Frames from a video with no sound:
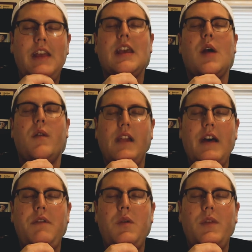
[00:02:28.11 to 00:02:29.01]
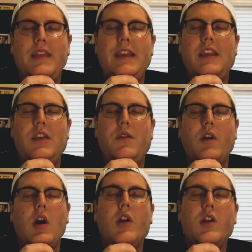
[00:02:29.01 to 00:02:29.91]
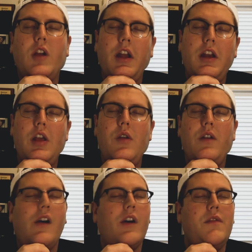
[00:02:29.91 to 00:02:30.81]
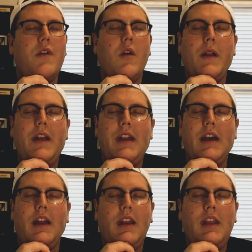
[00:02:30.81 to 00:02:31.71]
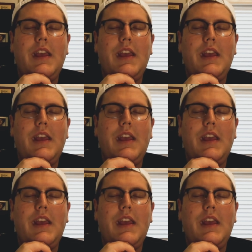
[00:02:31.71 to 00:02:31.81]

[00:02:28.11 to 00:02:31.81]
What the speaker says: God, we love you. We thank you for all you're going to do and all you've already done.